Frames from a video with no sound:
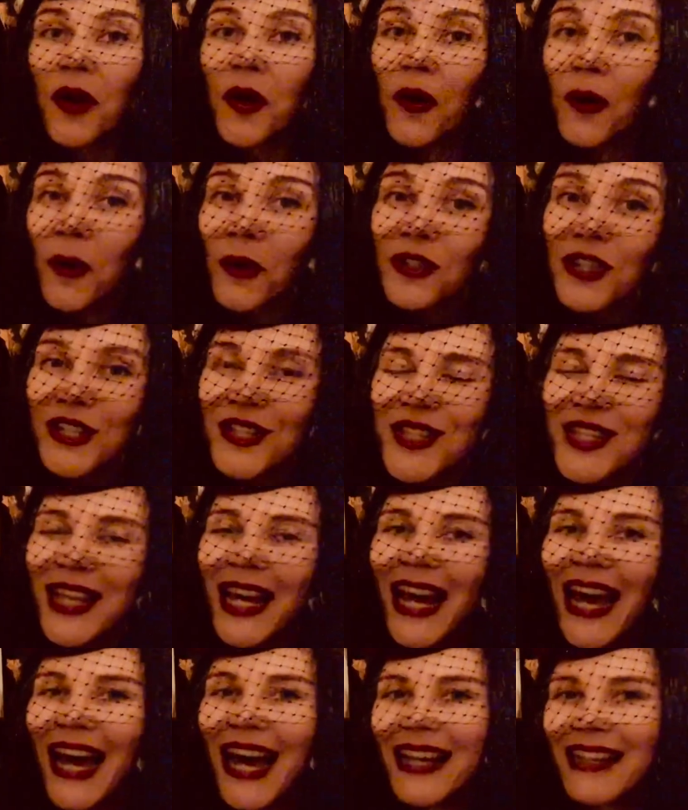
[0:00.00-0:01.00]
gorgeous
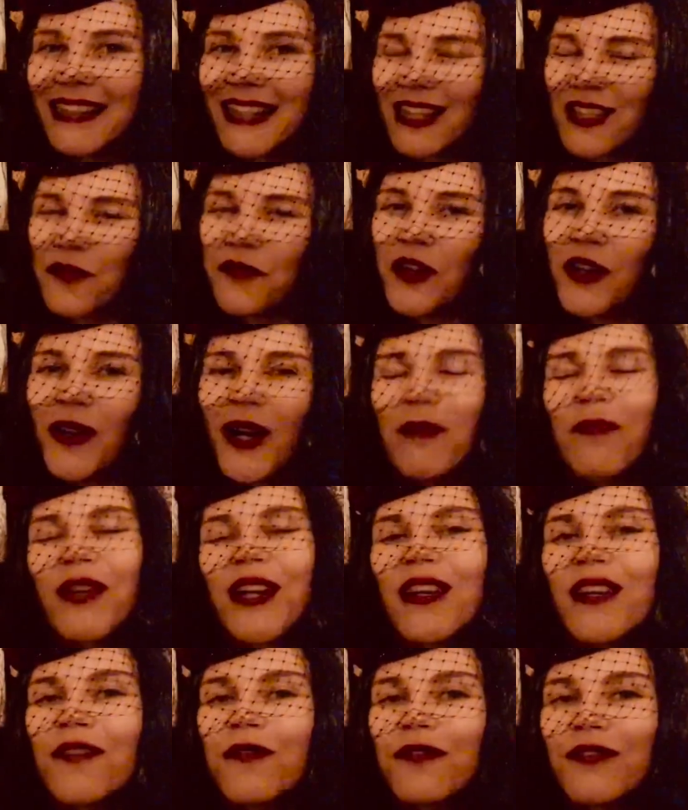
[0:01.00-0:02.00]
and it has a
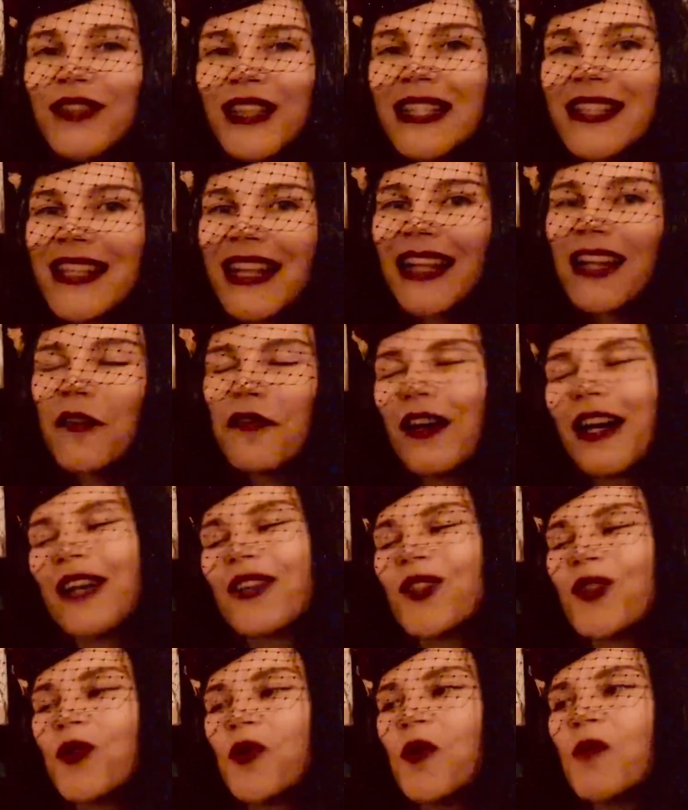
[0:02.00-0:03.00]
follow-up Fierce Like a
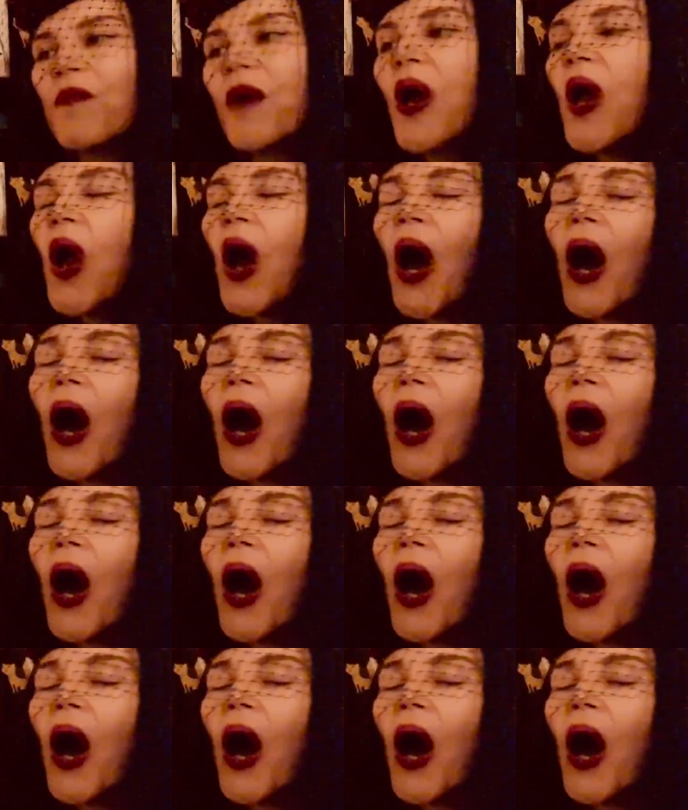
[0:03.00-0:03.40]
Firestorm,